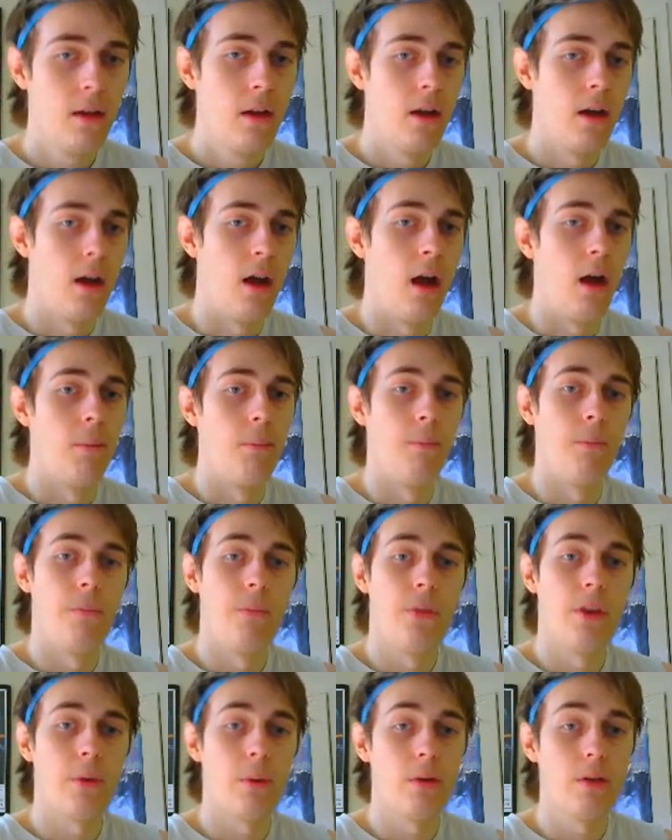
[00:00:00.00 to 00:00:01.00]

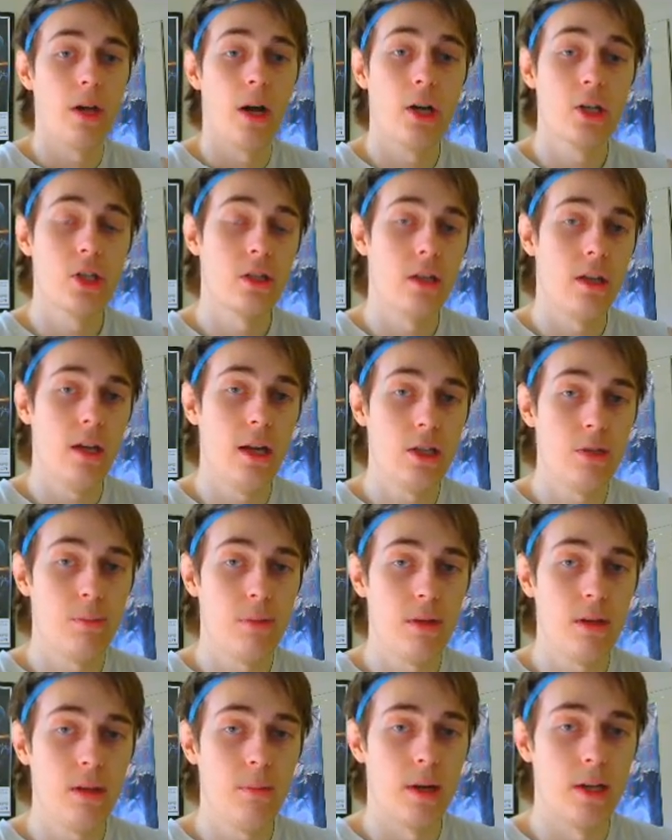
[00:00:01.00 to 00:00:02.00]
the reduction to
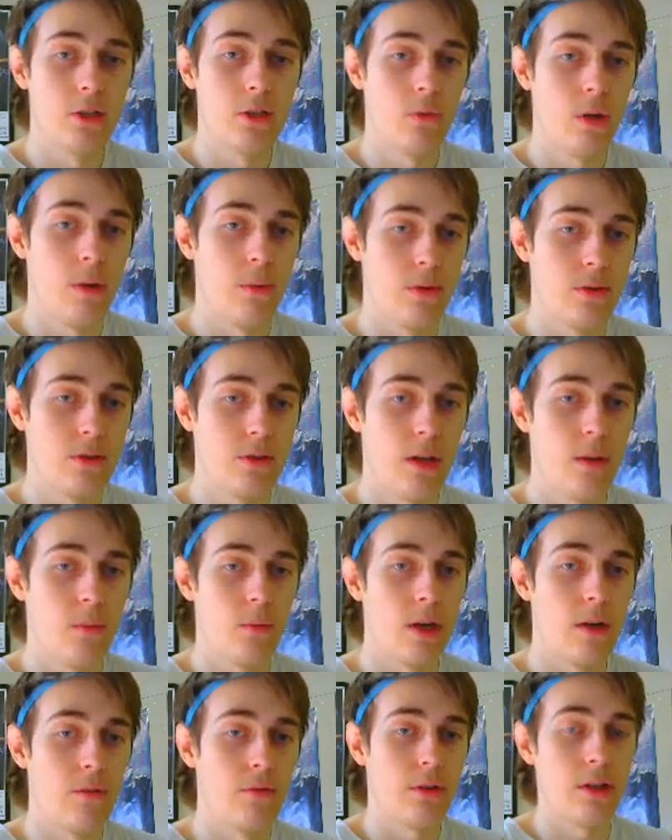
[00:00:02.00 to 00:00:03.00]
HP by 20%
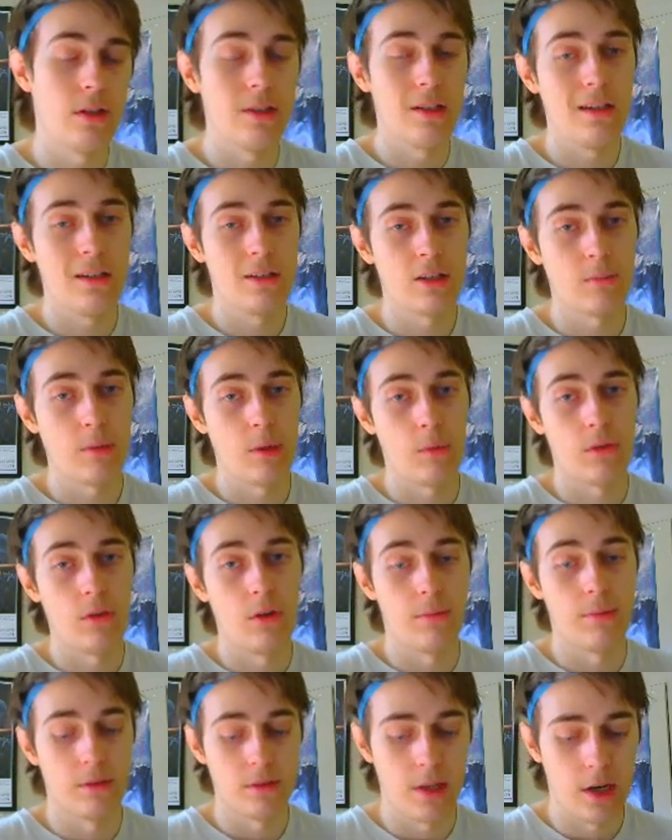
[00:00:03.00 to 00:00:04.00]
whenever he's hitting somebody with
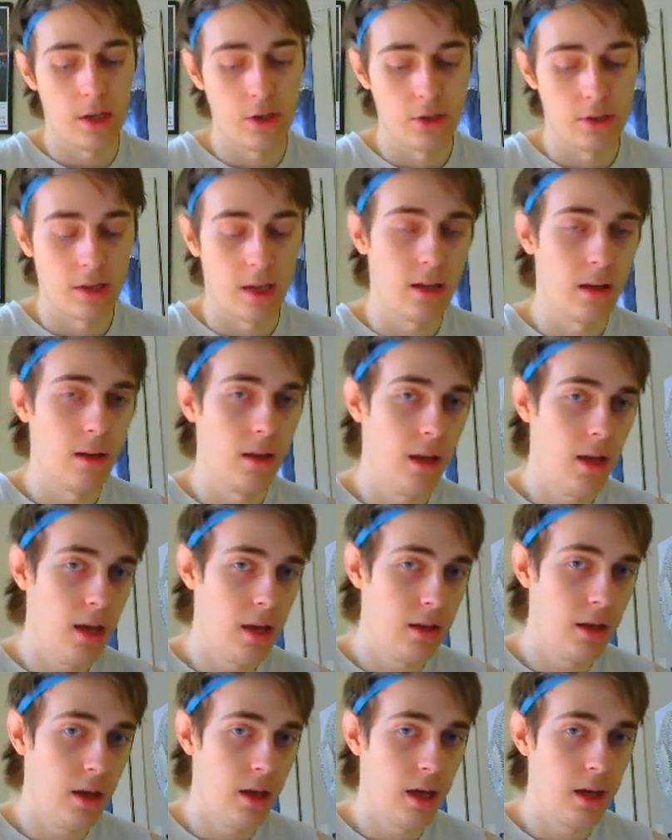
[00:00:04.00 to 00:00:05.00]
no protection, like
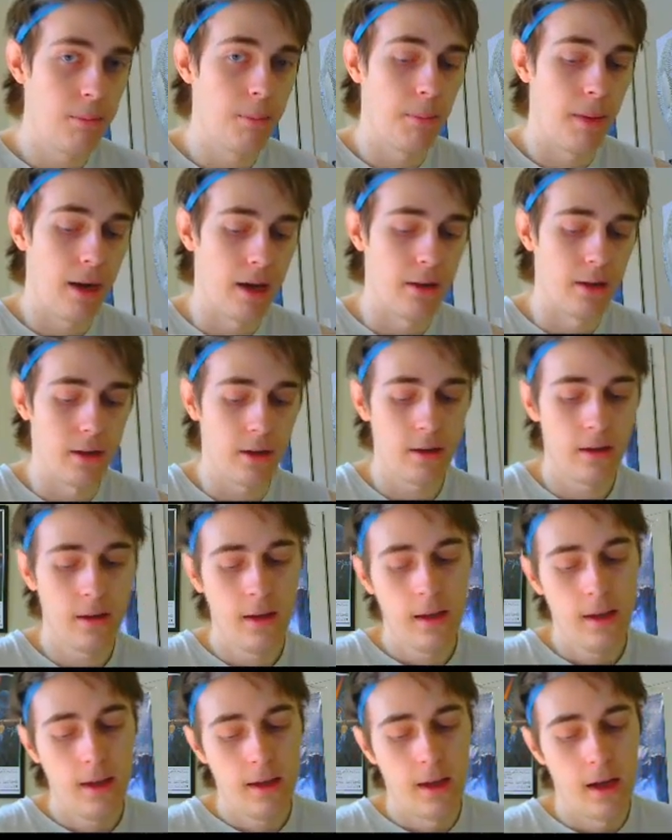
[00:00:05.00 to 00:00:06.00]
aka Malik.
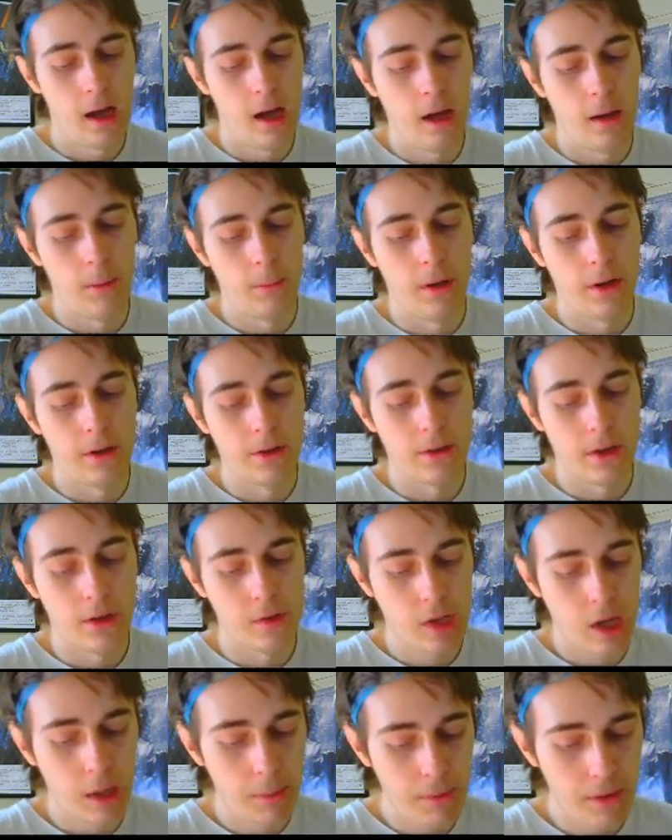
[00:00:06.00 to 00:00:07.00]
On
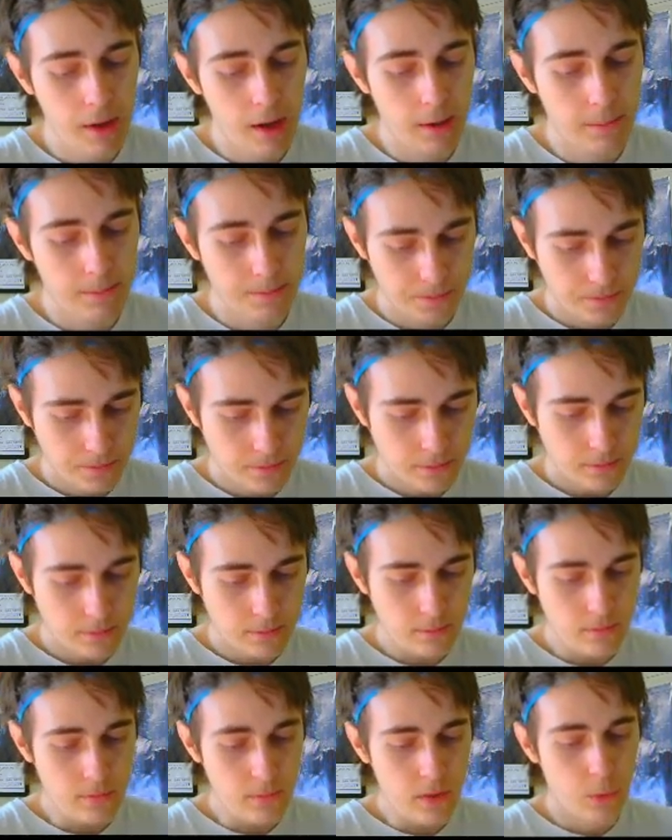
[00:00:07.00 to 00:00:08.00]
top of that,
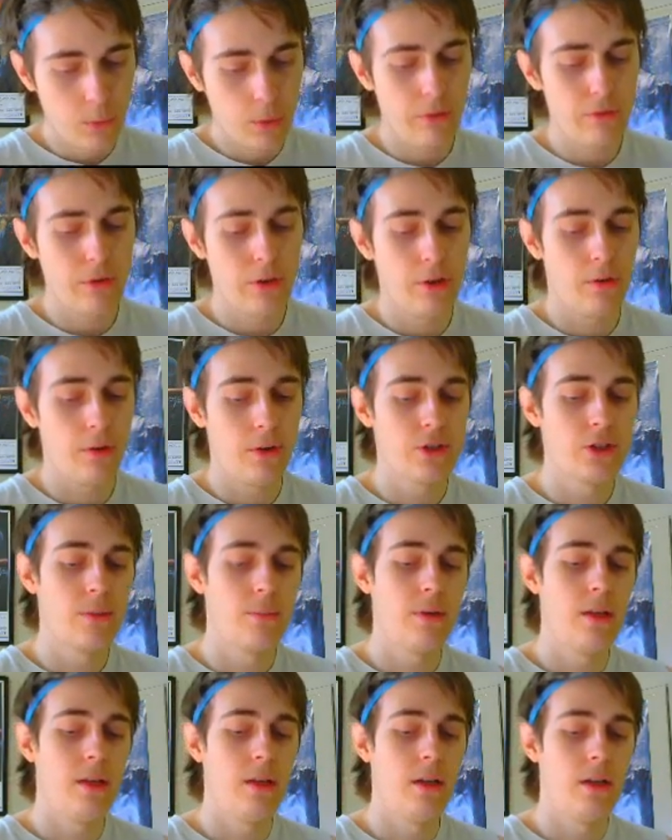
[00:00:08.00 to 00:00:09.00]
whenever you crit
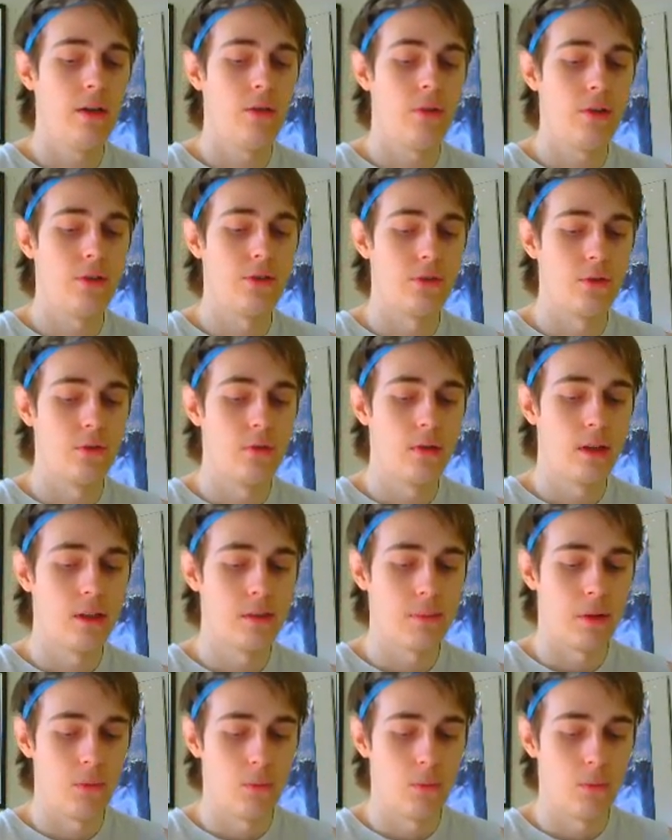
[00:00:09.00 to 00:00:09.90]
somebody, he increases their cooldowns by